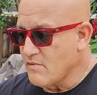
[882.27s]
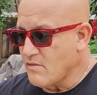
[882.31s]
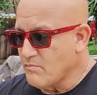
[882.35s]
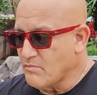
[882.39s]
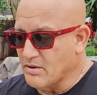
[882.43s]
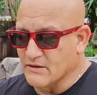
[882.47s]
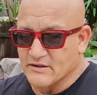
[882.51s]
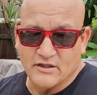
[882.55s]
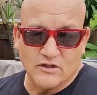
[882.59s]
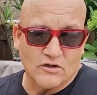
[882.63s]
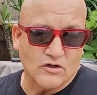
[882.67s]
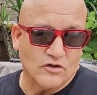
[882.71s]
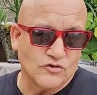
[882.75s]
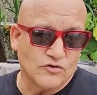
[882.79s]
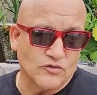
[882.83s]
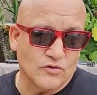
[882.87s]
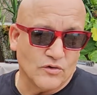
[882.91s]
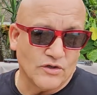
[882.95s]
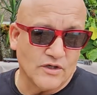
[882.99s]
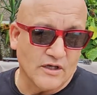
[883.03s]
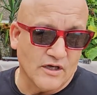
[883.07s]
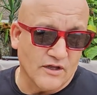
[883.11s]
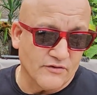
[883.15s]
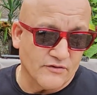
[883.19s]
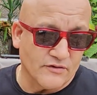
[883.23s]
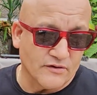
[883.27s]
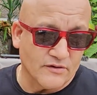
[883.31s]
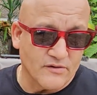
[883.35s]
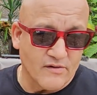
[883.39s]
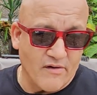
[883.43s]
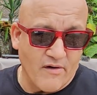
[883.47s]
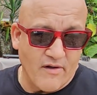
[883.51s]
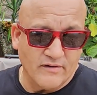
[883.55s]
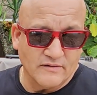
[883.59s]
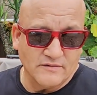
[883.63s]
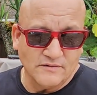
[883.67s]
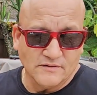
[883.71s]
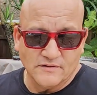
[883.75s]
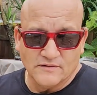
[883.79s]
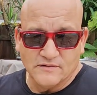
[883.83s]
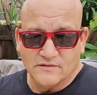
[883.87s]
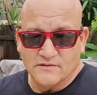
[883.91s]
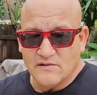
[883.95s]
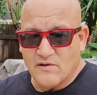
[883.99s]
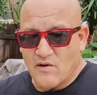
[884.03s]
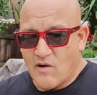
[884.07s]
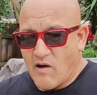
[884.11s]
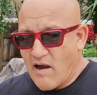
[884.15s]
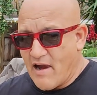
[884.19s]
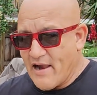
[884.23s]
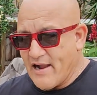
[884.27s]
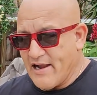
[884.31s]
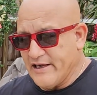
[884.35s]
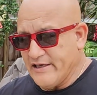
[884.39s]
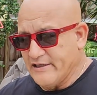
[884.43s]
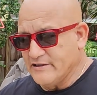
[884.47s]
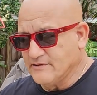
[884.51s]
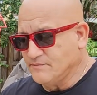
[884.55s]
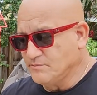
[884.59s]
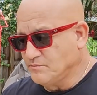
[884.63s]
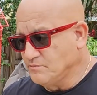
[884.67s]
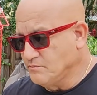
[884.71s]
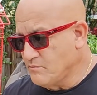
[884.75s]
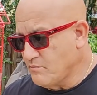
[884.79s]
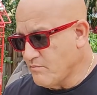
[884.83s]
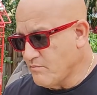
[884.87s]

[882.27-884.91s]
but they'll go do another. And